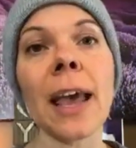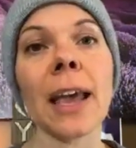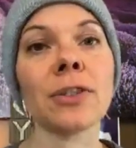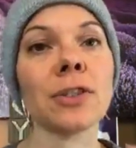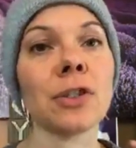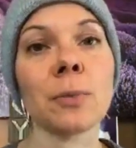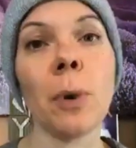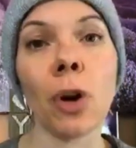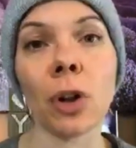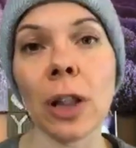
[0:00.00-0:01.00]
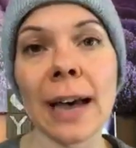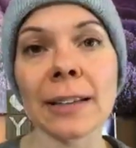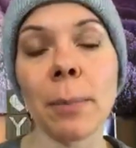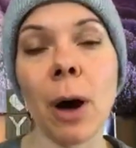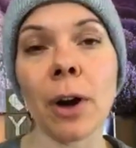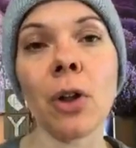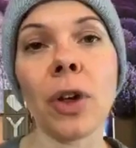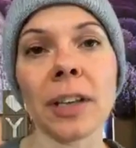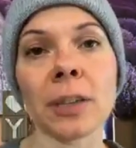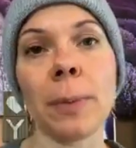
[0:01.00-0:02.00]
in just a small glass bottle,
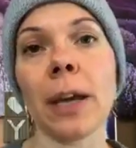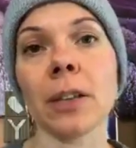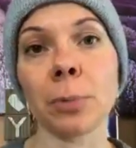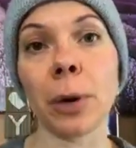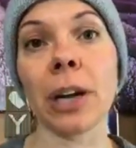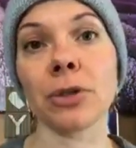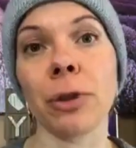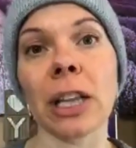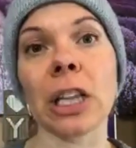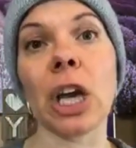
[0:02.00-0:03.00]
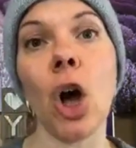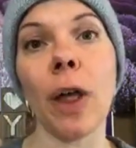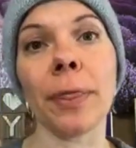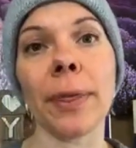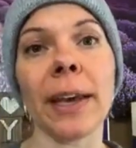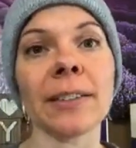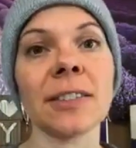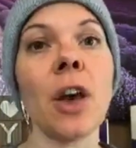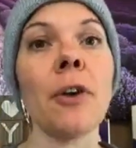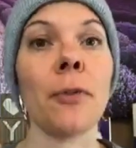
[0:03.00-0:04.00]
and I spray it directly on things
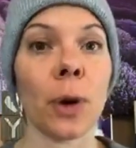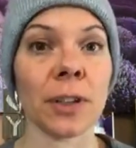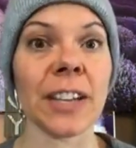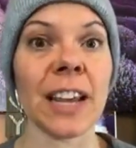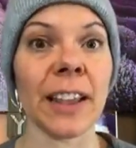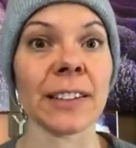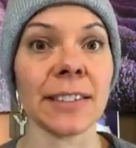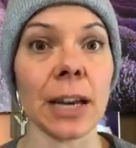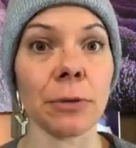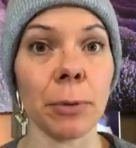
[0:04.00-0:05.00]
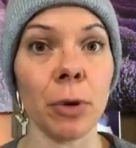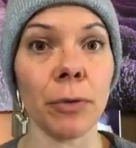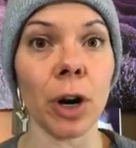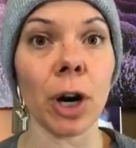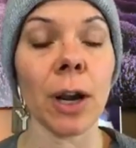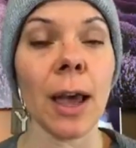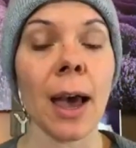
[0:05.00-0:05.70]
for like a stain remover.